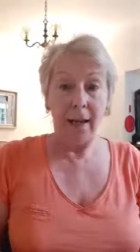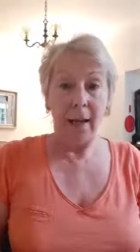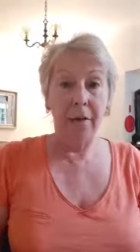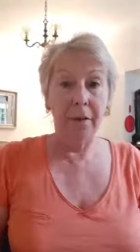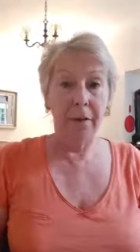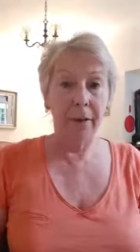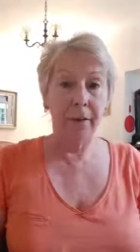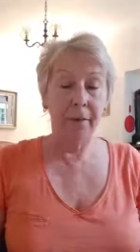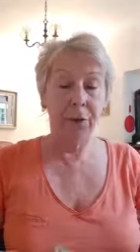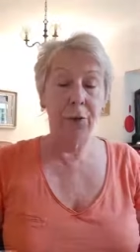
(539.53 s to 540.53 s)
other
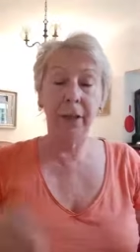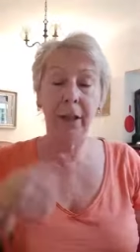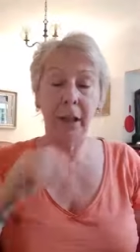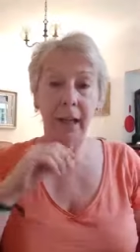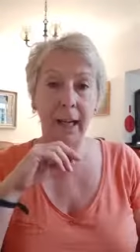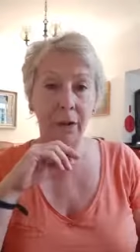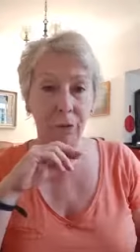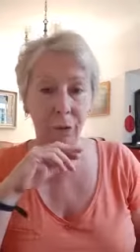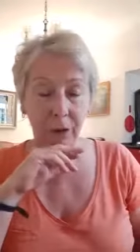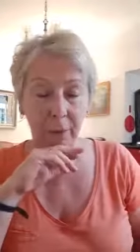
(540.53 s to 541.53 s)
than don't let your head
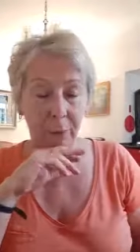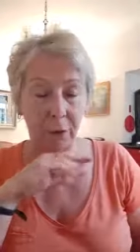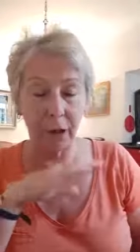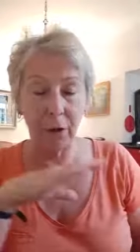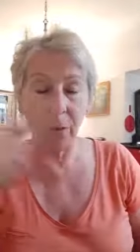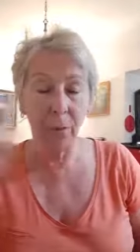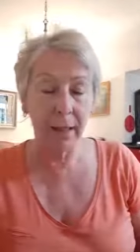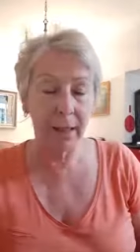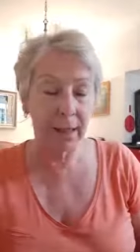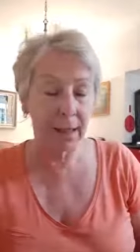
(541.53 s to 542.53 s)
rule your body. Go away
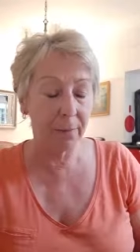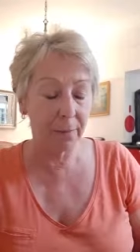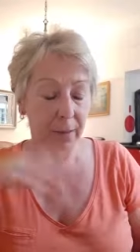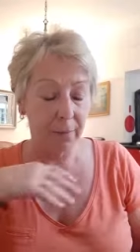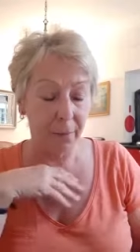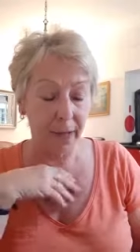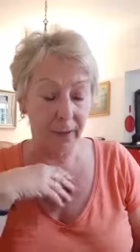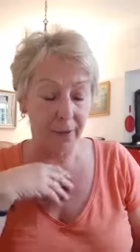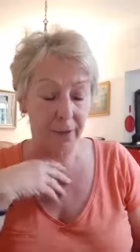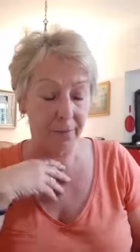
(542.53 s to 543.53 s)
and take some deep
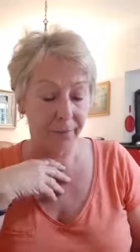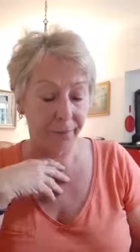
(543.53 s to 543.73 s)
breaths.